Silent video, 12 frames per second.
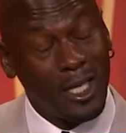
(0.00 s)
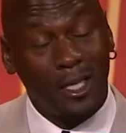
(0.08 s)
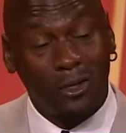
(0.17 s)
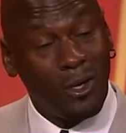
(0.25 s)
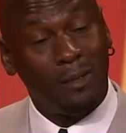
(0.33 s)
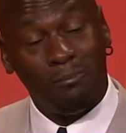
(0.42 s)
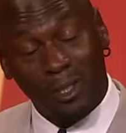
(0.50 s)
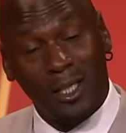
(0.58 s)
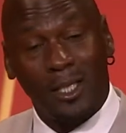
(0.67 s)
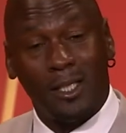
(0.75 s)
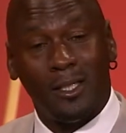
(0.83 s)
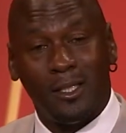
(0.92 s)
got to go out and
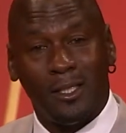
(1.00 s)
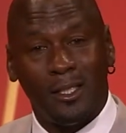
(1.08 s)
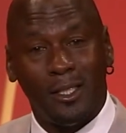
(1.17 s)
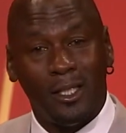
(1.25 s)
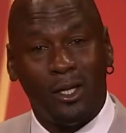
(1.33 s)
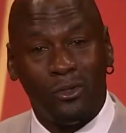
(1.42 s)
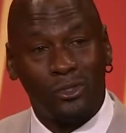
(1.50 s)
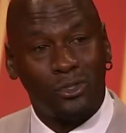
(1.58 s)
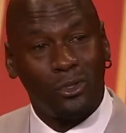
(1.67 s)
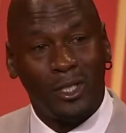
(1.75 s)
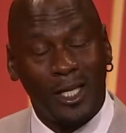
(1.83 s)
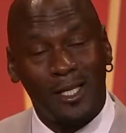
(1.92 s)
play. You know,
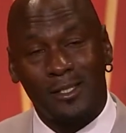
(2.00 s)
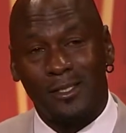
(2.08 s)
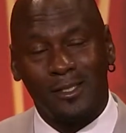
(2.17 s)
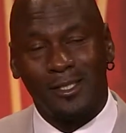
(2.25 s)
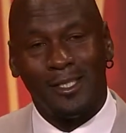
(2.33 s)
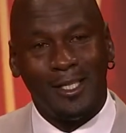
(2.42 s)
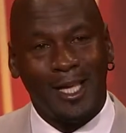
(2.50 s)
so in essence,